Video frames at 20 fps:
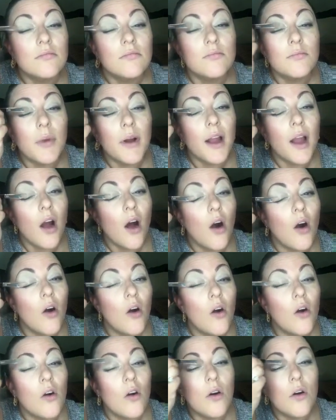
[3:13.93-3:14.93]
Bring it
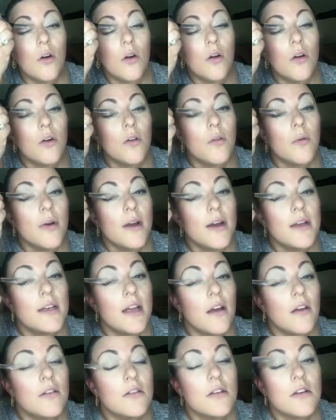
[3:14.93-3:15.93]
all the way
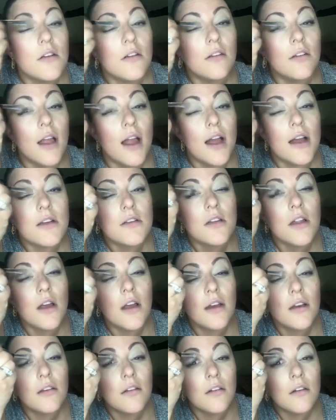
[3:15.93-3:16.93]
down to your lash
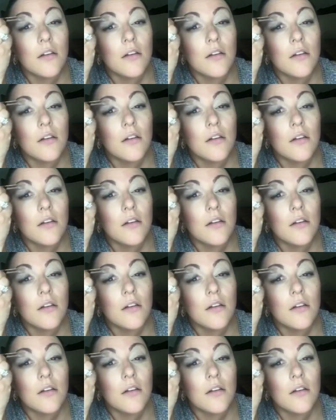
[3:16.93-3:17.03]
line.